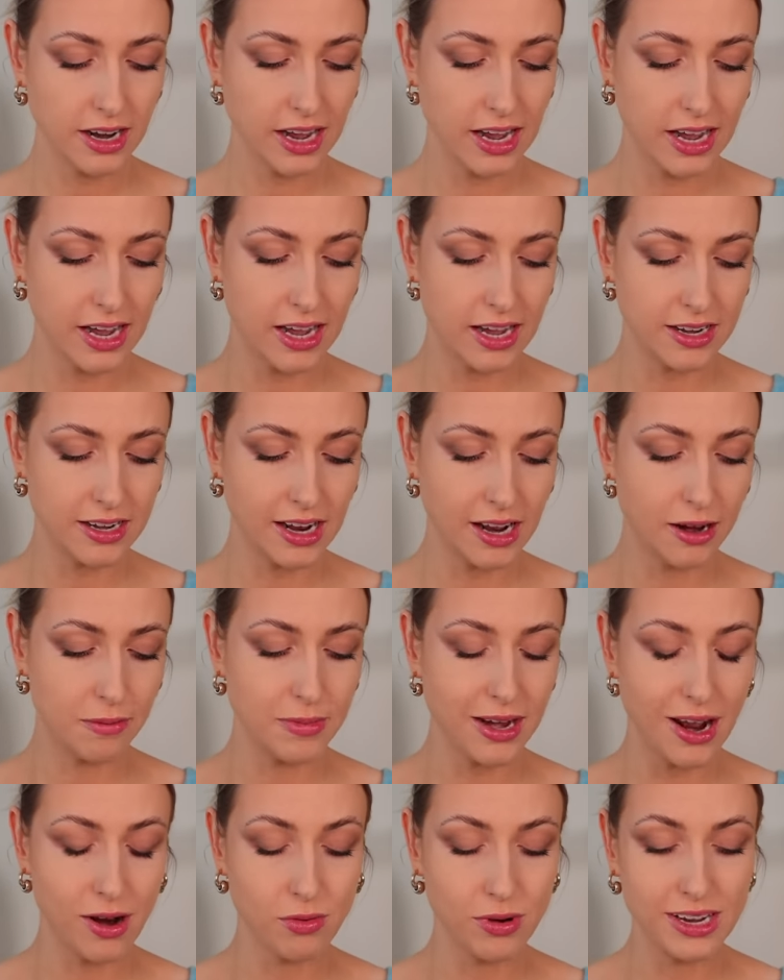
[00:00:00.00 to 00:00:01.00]
And I'm
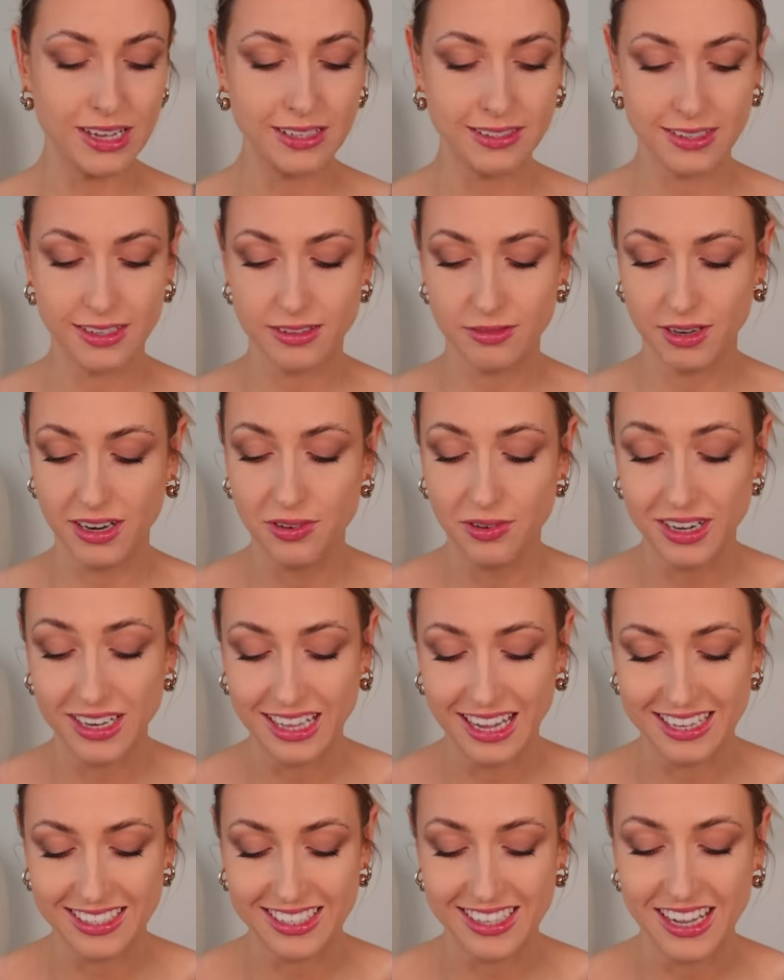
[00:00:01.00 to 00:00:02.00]
now
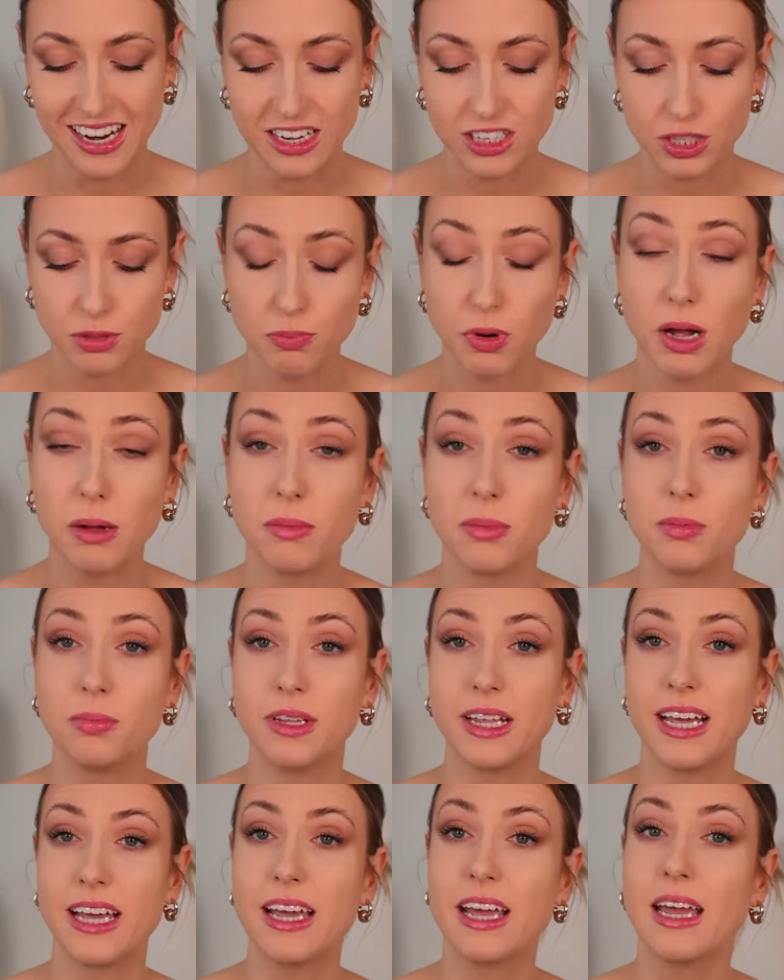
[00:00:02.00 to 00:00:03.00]
realizing that I should
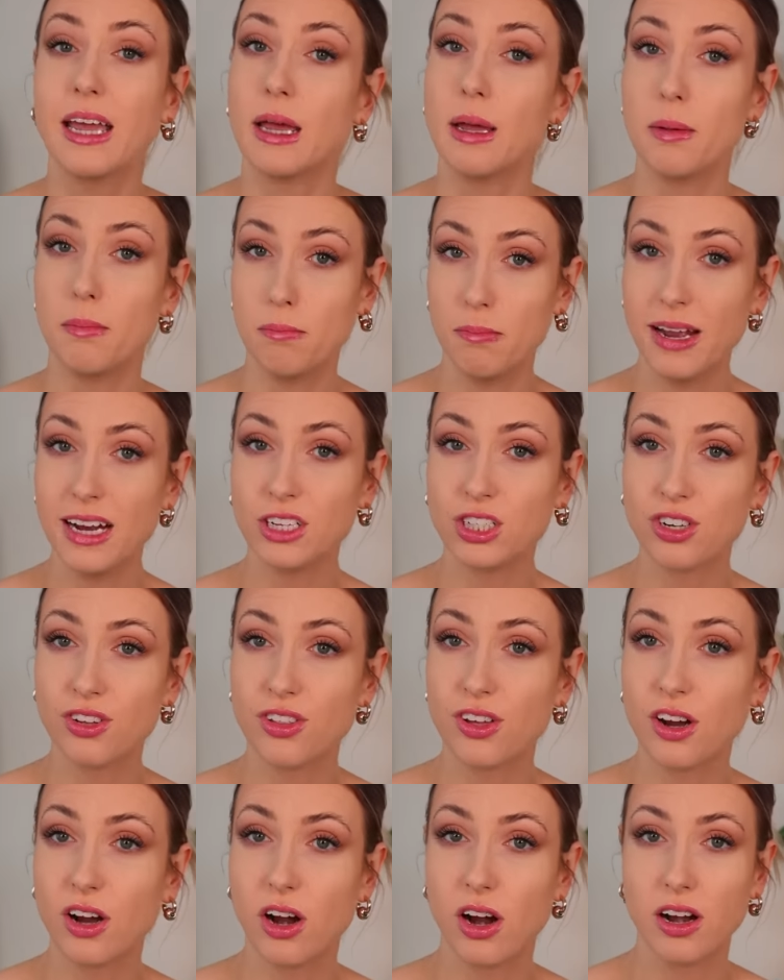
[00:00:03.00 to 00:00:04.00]
probably make sure
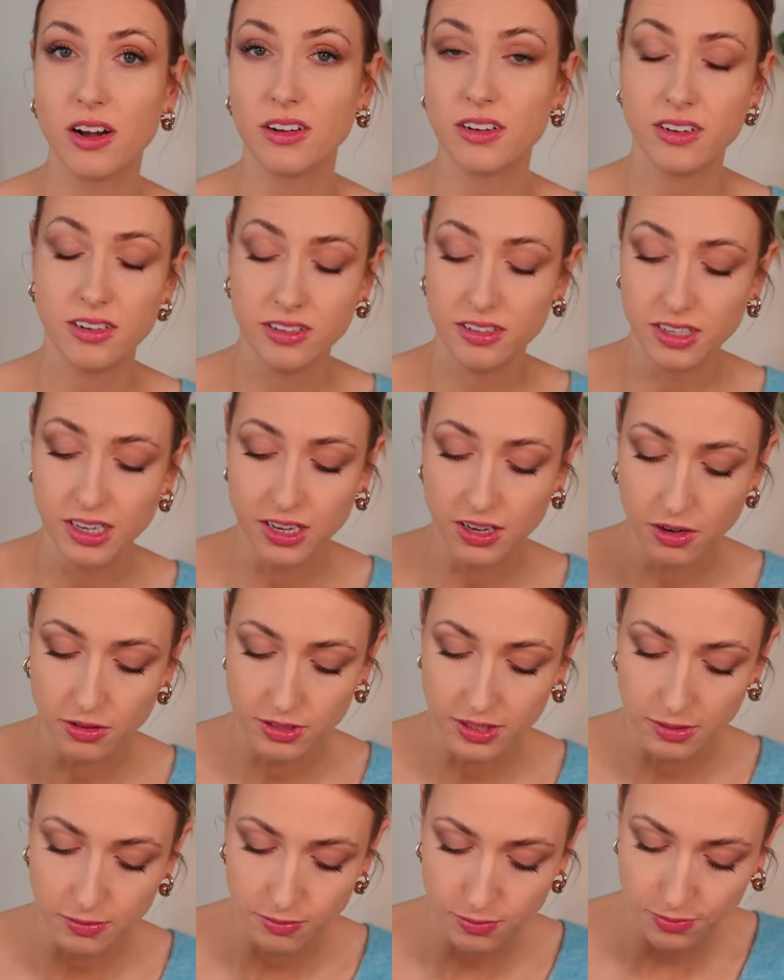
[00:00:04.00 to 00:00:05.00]
there are, you know,
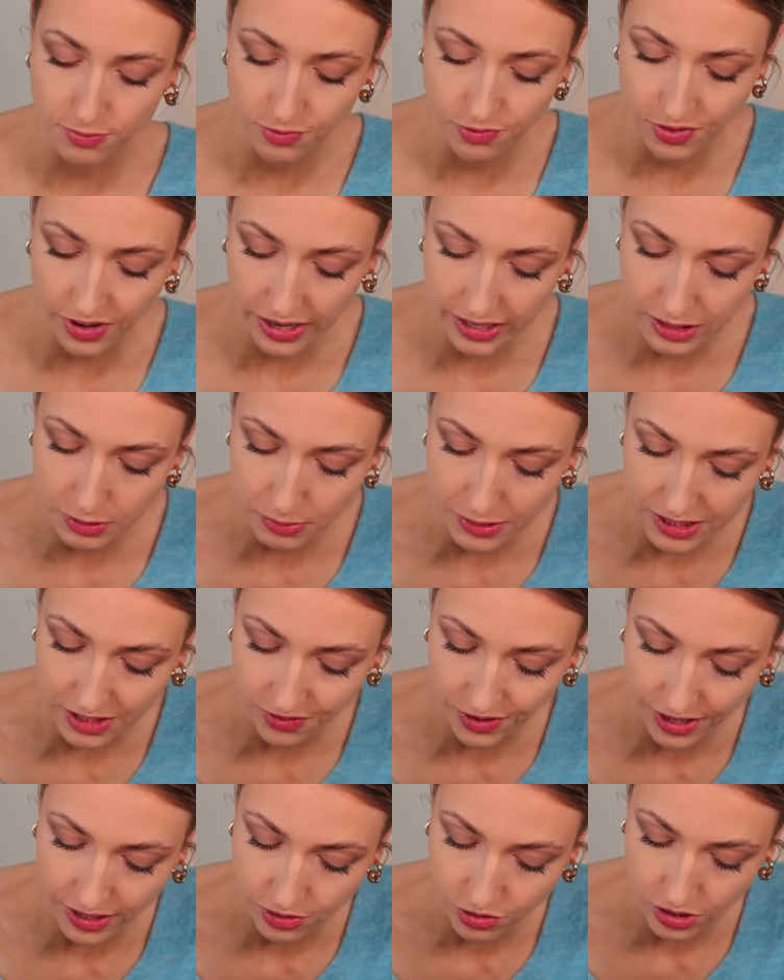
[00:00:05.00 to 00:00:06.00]
some very
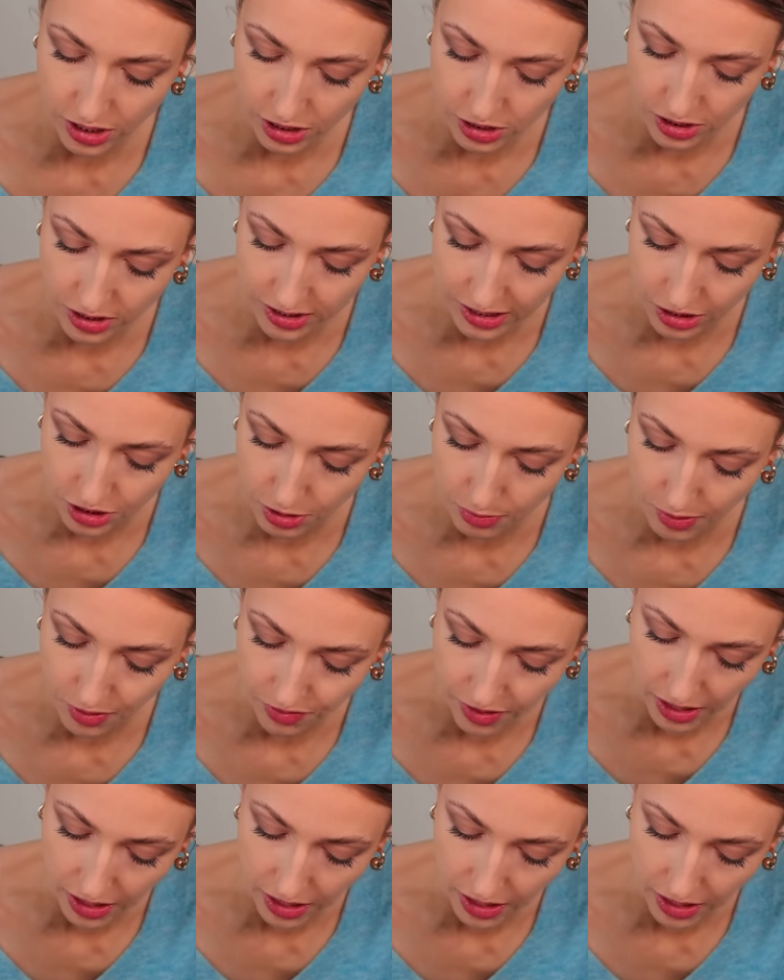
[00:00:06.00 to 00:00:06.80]
specific instructions I should be